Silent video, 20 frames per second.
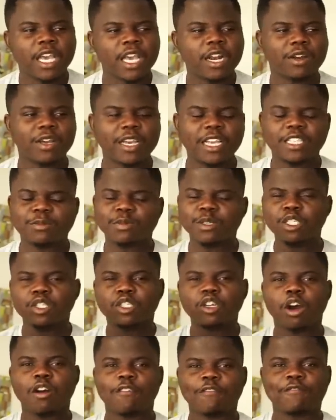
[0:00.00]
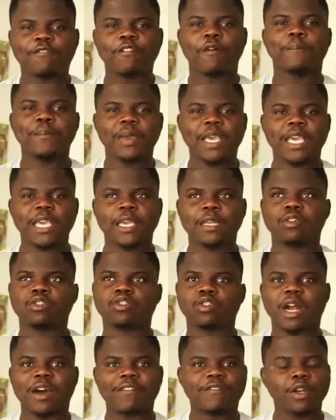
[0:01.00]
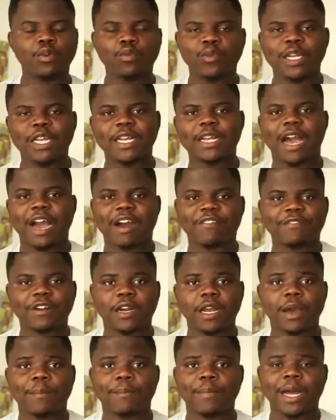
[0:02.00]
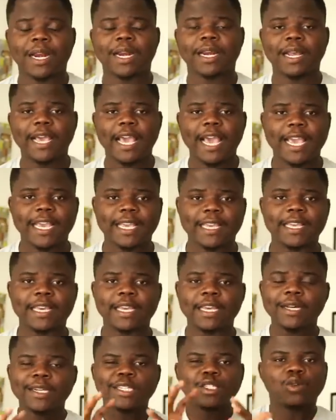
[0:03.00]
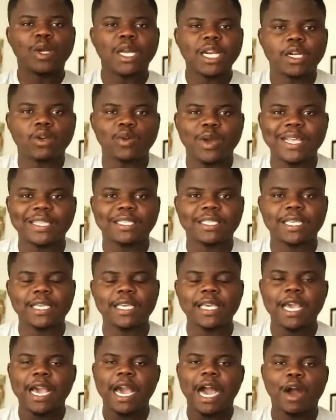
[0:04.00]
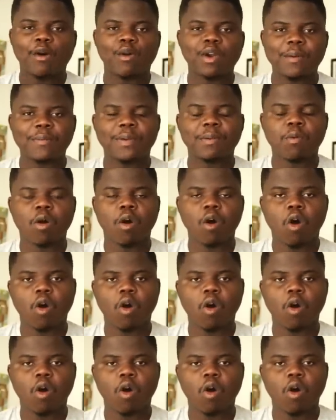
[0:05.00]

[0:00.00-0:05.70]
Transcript: You know, it's been tough for me traveling within Africa, but hey, twenty twenty, I want to be more